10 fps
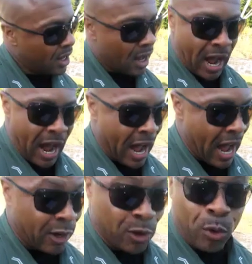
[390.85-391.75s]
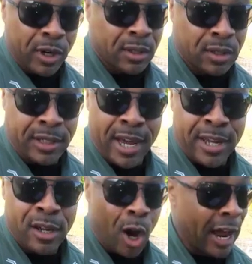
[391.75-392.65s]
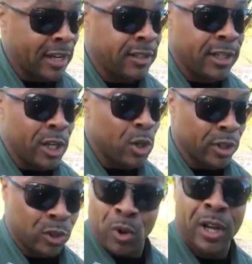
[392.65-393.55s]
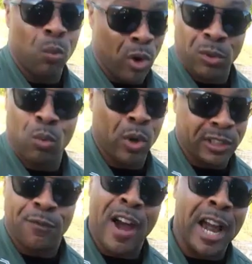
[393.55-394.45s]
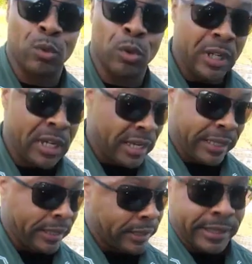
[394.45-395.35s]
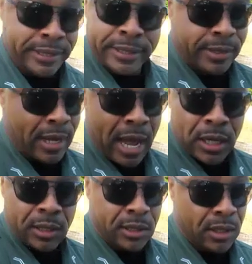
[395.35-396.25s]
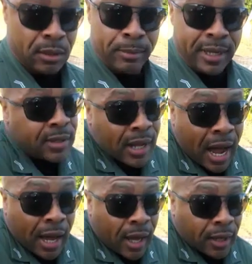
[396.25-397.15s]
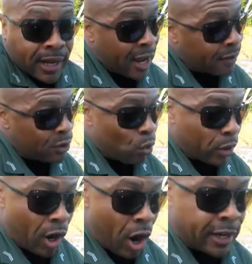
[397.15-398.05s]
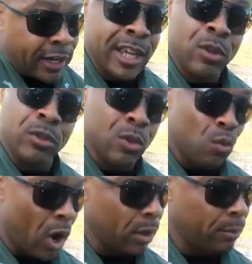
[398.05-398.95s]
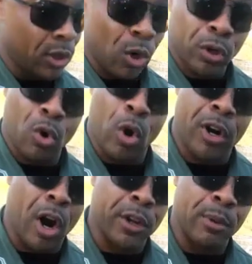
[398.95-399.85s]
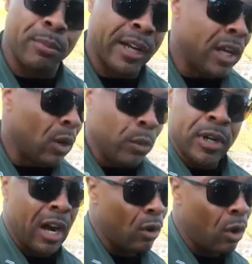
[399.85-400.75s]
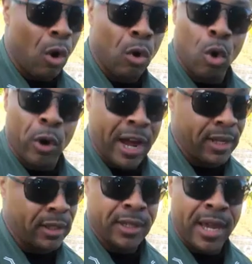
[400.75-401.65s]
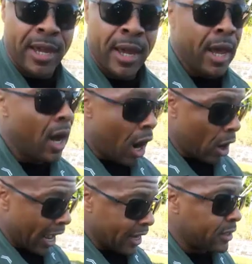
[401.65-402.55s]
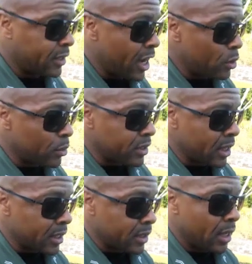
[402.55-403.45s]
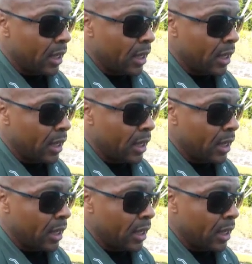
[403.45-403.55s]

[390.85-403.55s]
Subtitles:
I don't know what else to tell you. All I can tell you is what's factual. This is not legitimate. It's not. Now, if you want to argue that, you're welcome to go to court and argue, but we're not going to hold court out here today. All I can tell you is this.